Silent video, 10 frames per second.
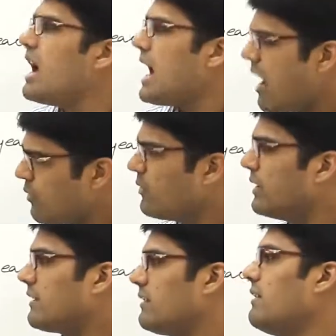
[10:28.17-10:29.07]

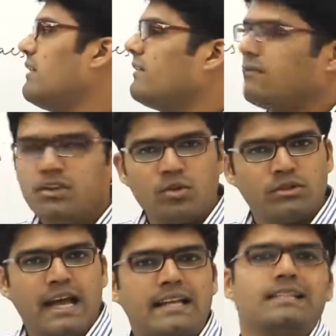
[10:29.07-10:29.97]
However, we know
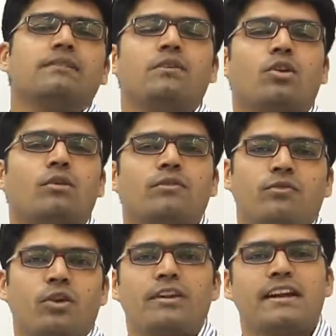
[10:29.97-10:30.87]
that we'll not be
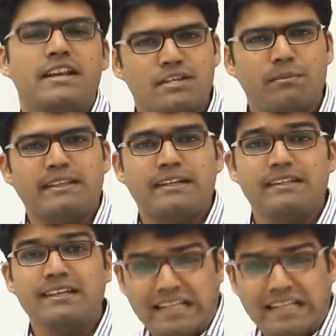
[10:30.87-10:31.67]
following traditional method here.